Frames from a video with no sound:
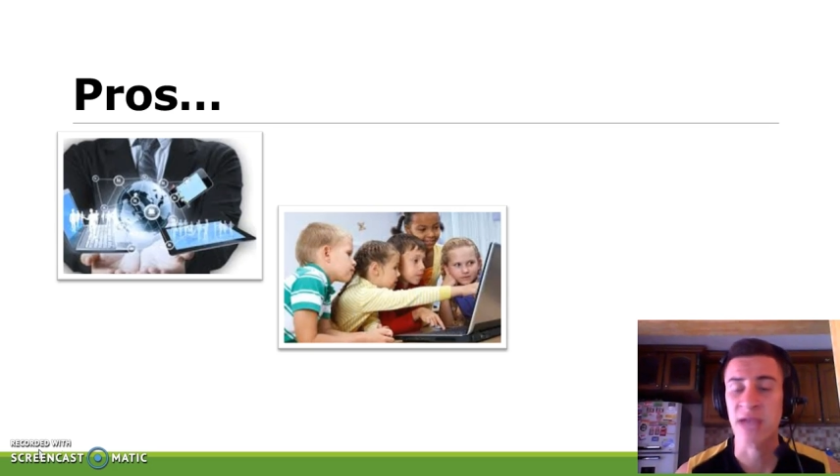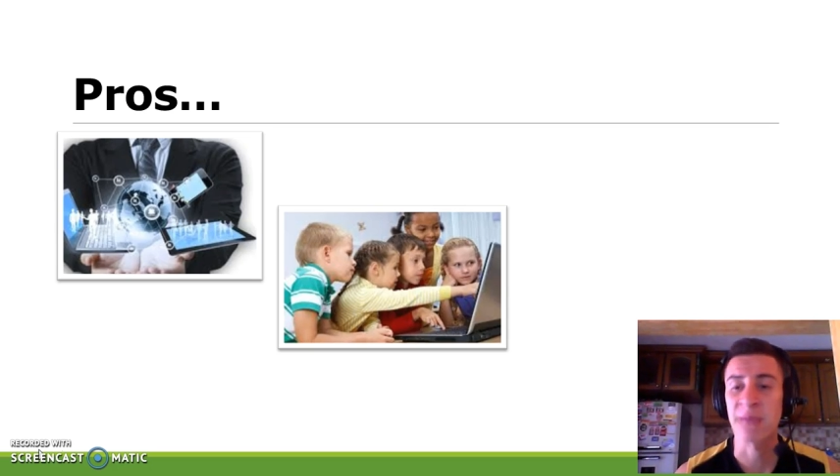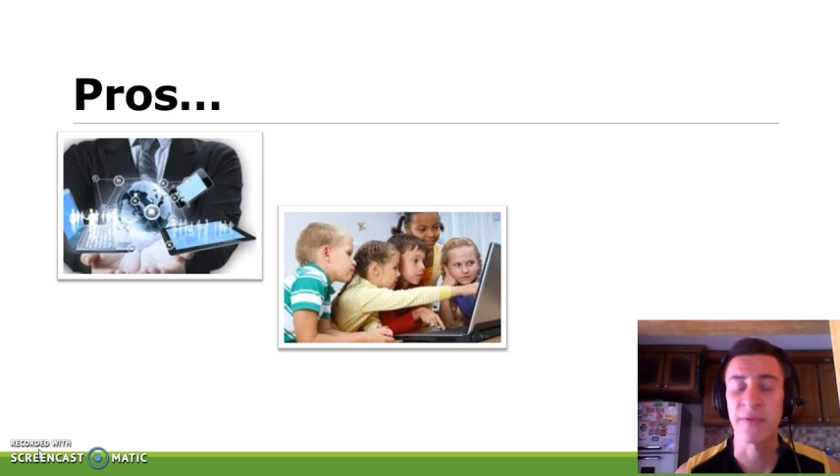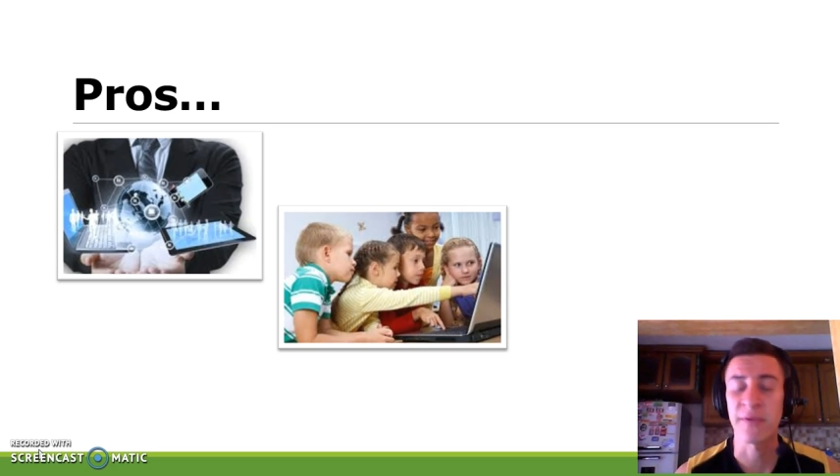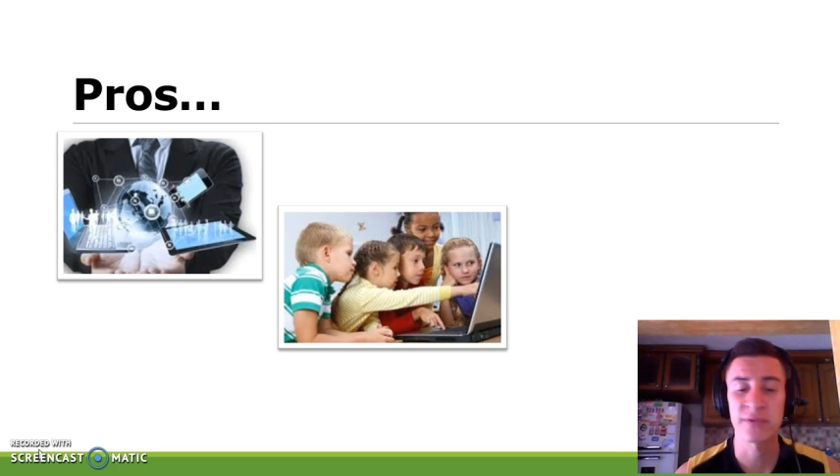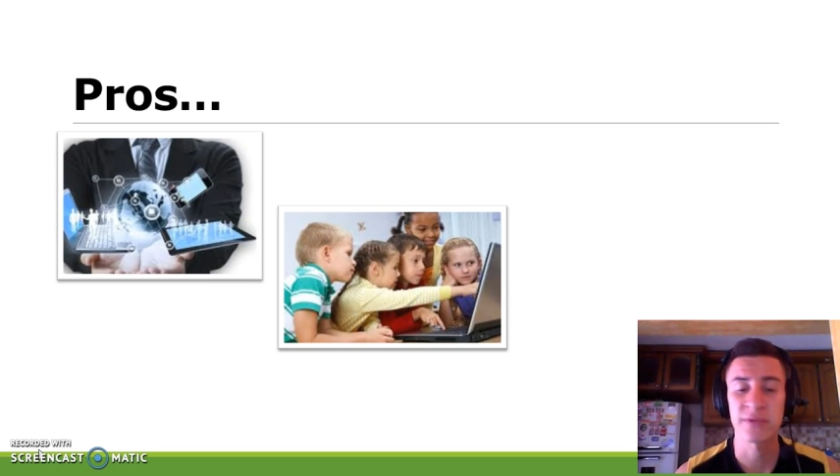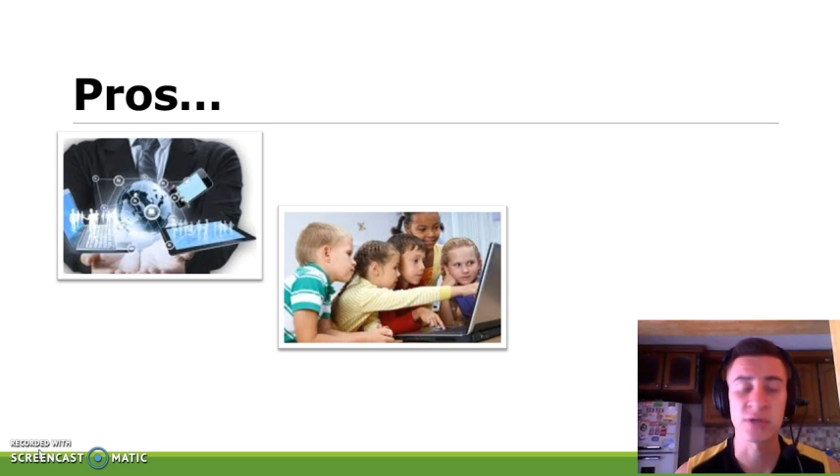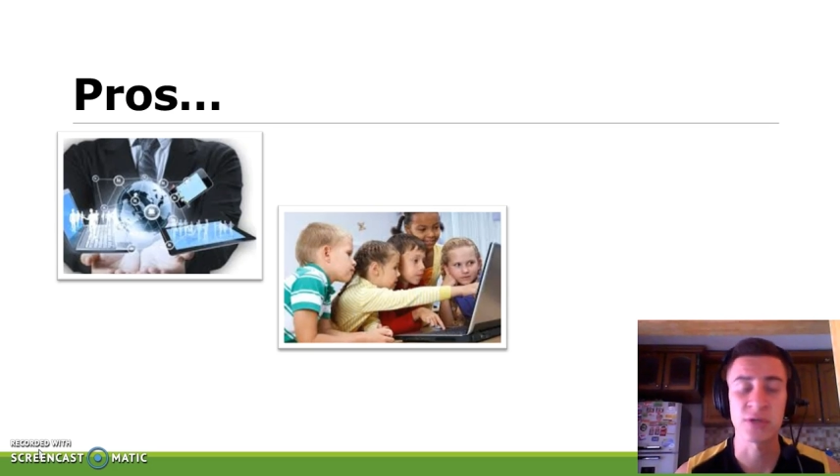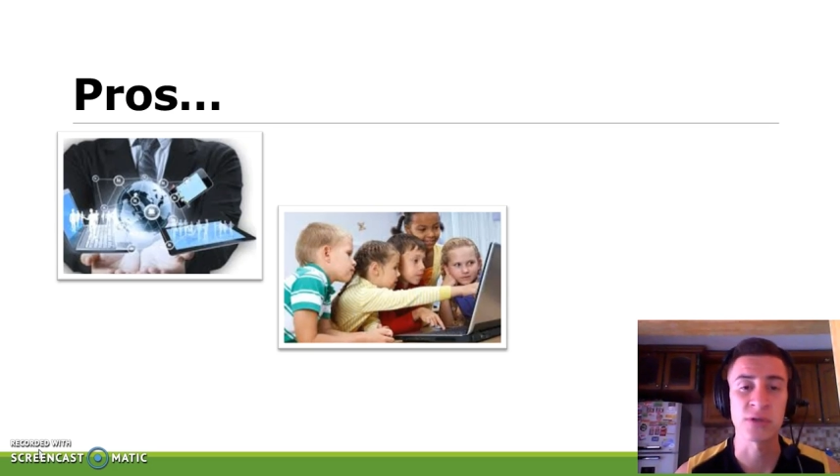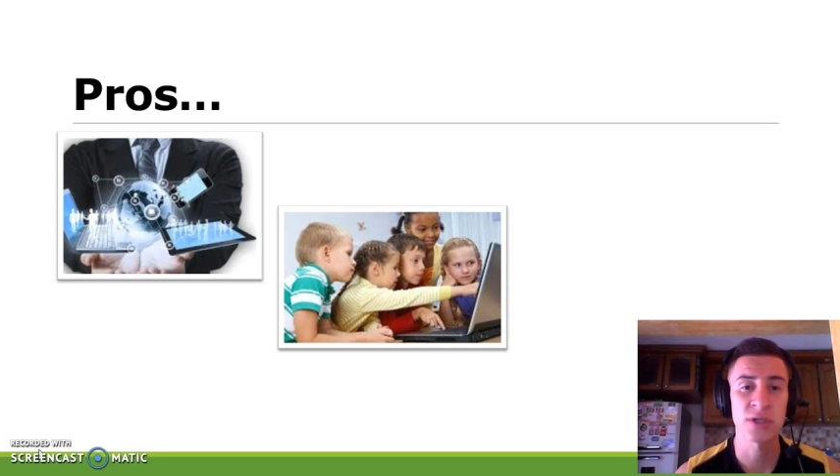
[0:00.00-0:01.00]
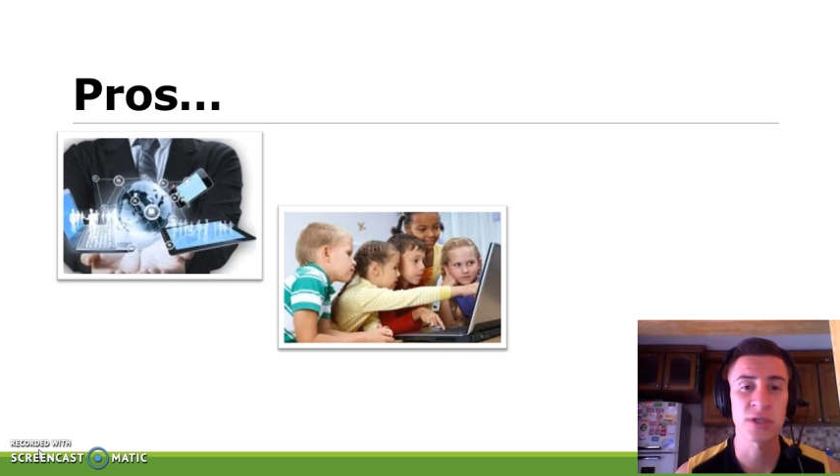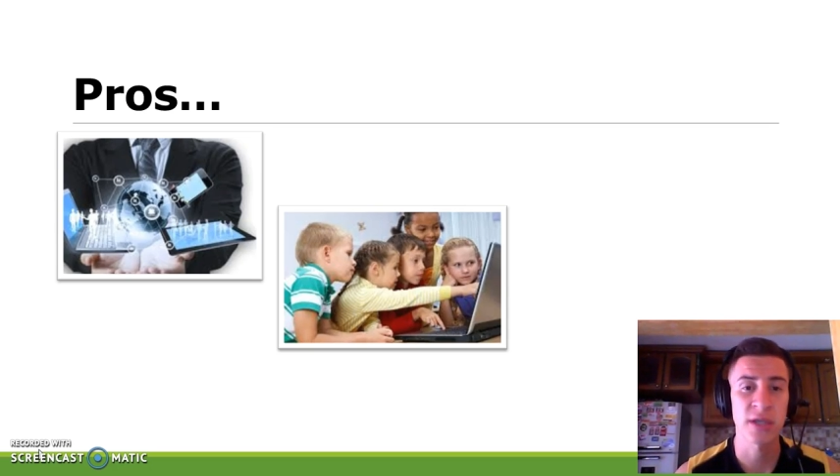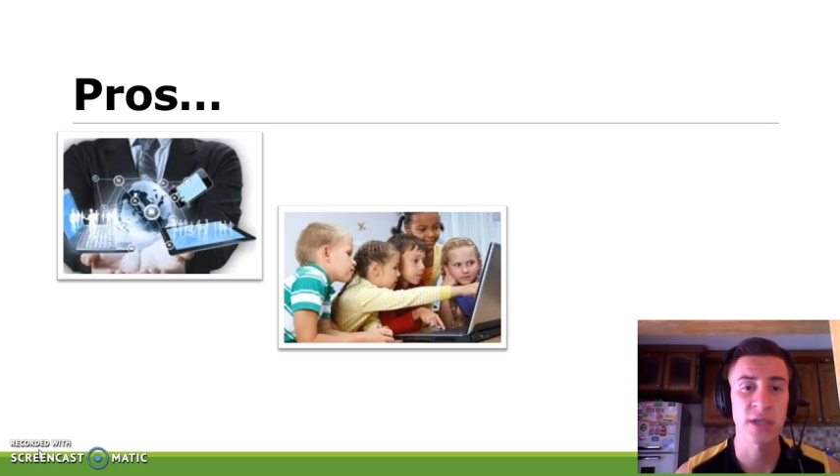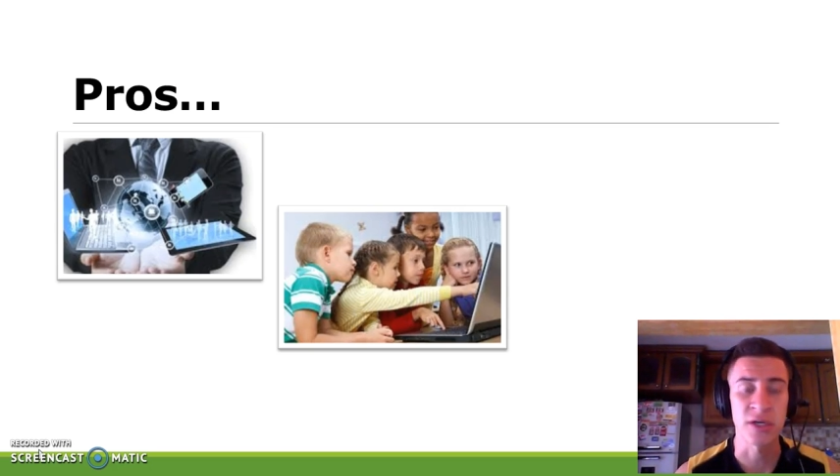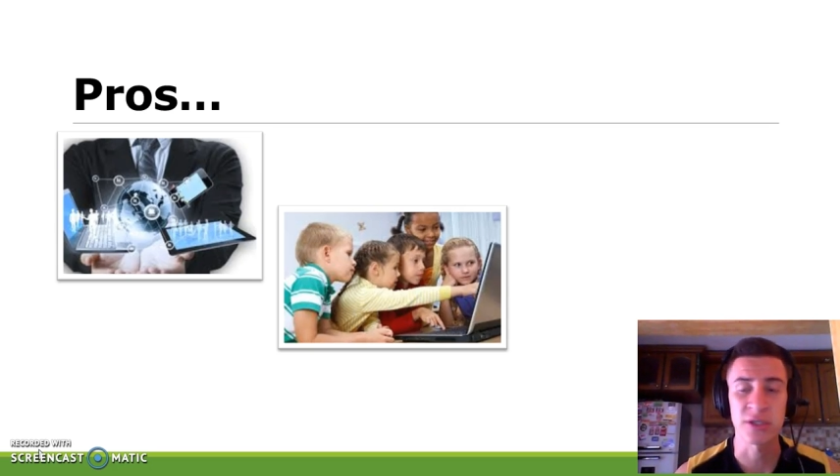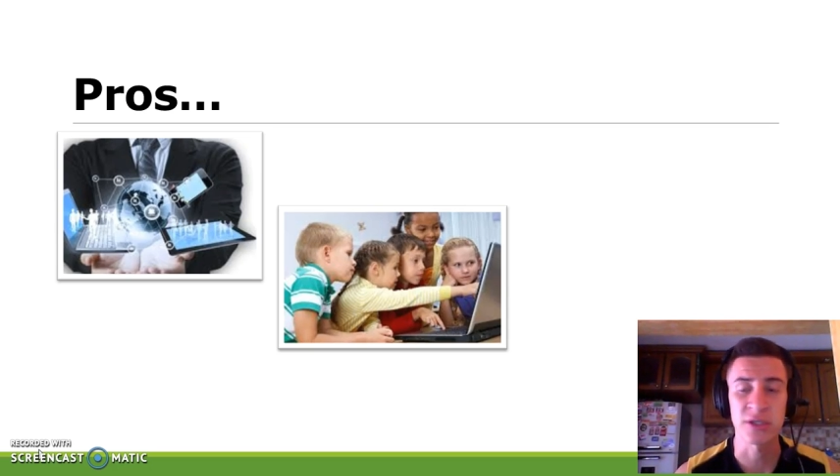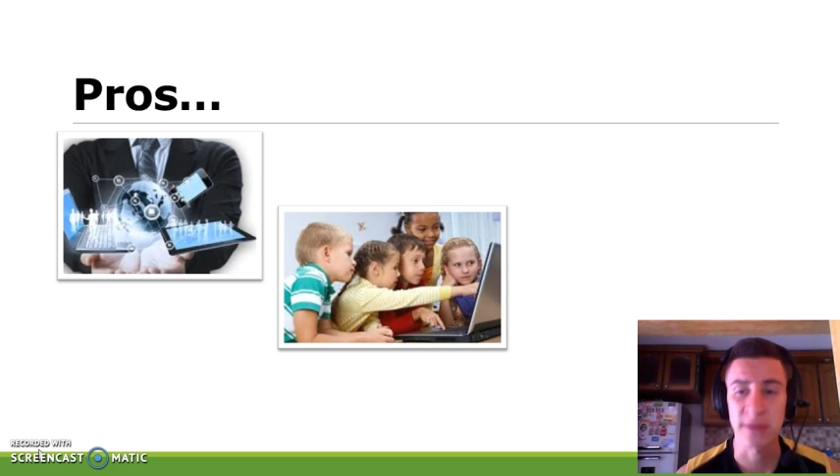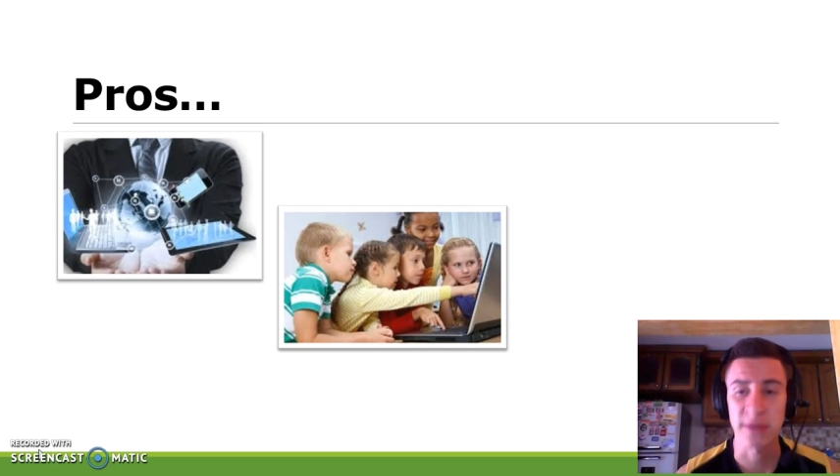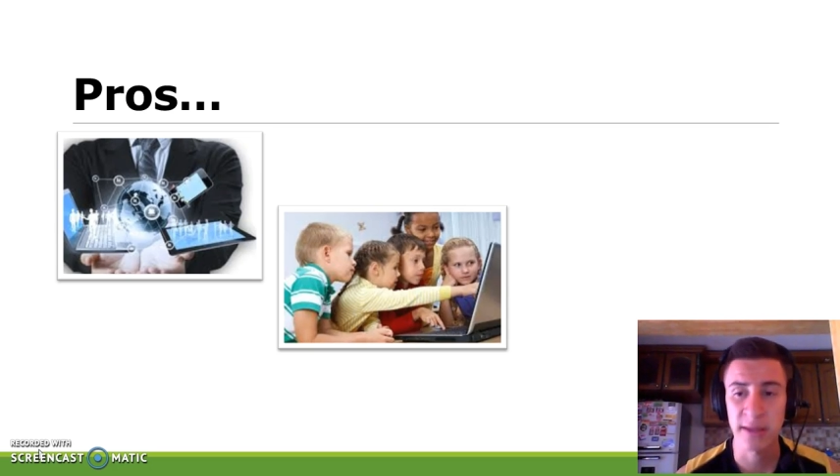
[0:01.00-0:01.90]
type of tools in order to